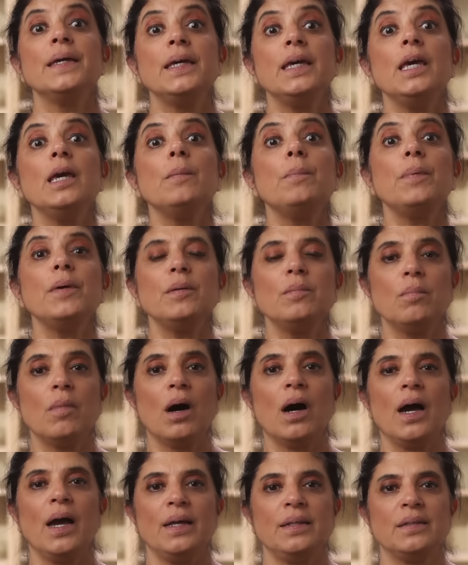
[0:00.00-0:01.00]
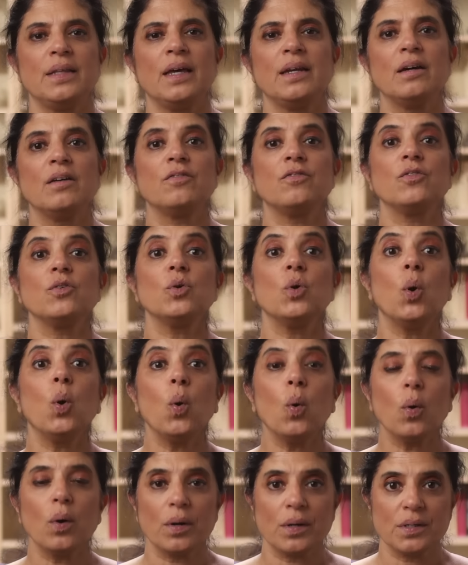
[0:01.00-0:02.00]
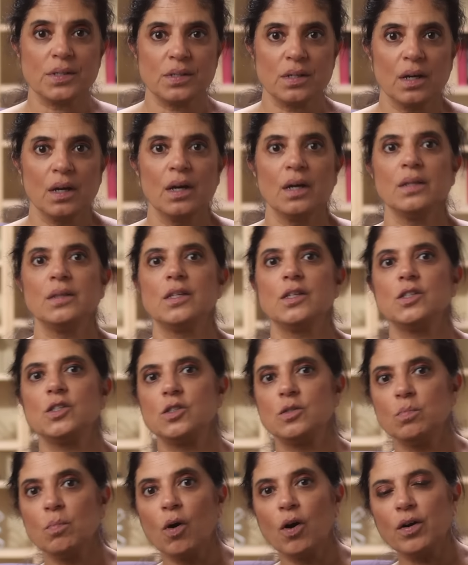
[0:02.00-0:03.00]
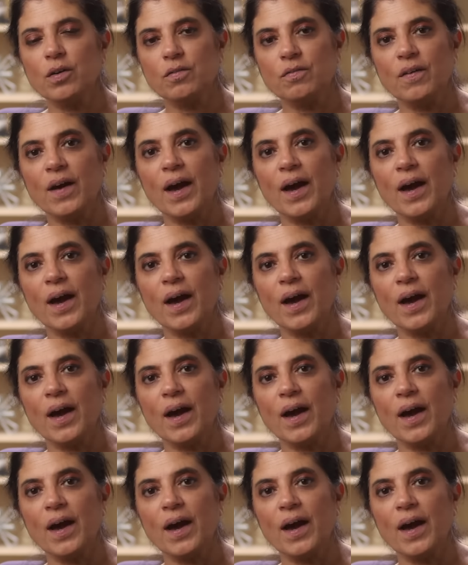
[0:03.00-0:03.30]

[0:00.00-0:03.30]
Keep in mind that, of course, the smart